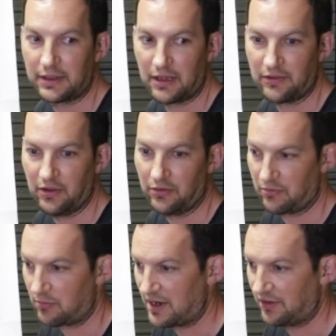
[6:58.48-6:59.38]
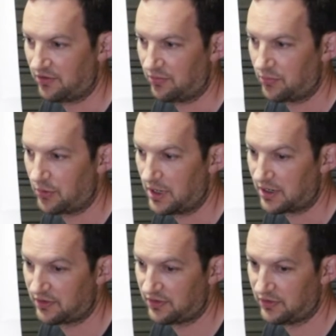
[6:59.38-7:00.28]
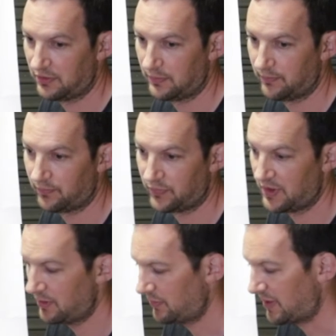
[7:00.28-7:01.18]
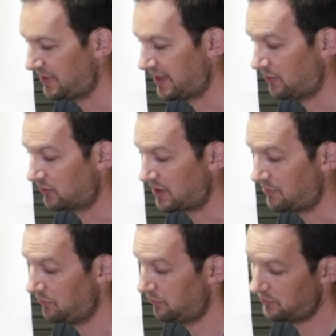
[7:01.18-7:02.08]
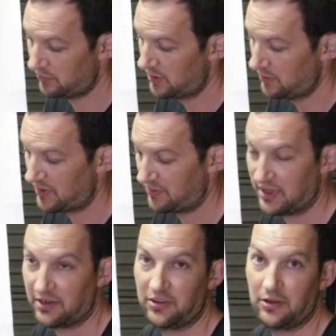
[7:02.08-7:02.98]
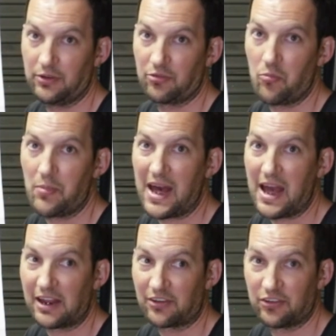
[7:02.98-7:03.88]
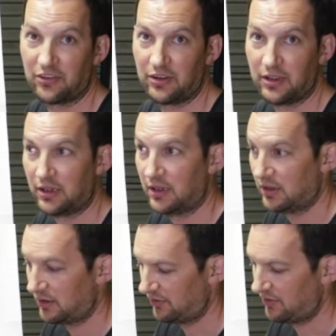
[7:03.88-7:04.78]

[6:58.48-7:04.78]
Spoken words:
that sells a range of products, maybe they all come, maybe they sell different bags, they